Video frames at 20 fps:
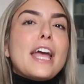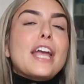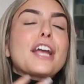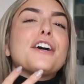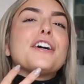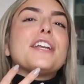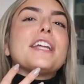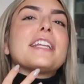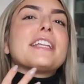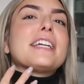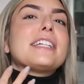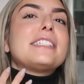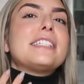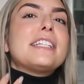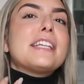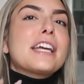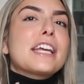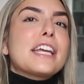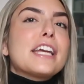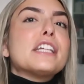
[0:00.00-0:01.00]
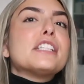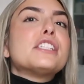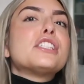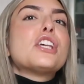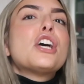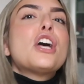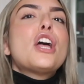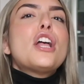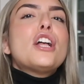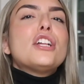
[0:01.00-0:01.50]
I couldn't get
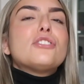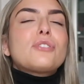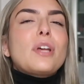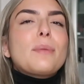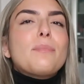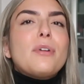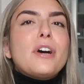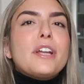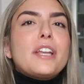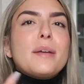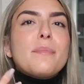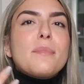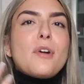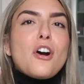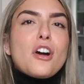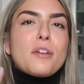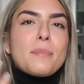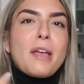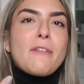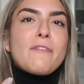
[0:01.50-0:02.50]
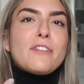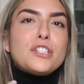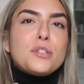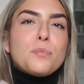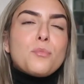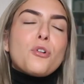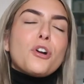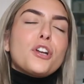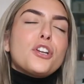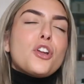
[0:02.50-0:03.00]
tickets, so I put him on my
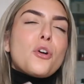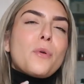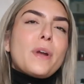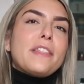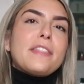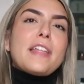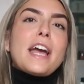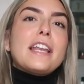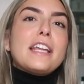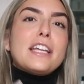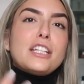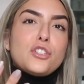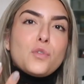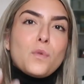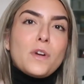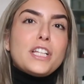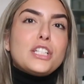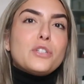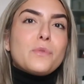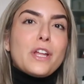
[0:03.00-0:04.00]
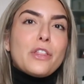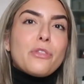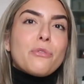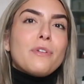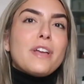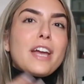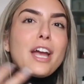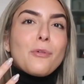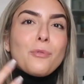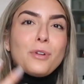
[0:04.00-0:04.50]
vision board knowing that in
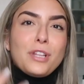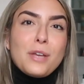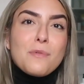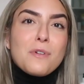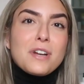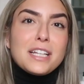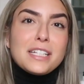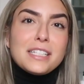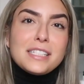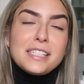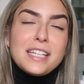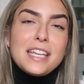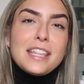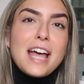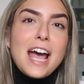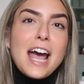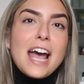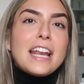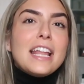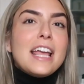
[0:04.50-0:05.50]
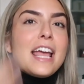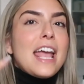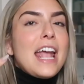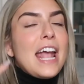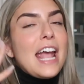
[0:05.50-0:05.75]
2023 I really wanted to see that.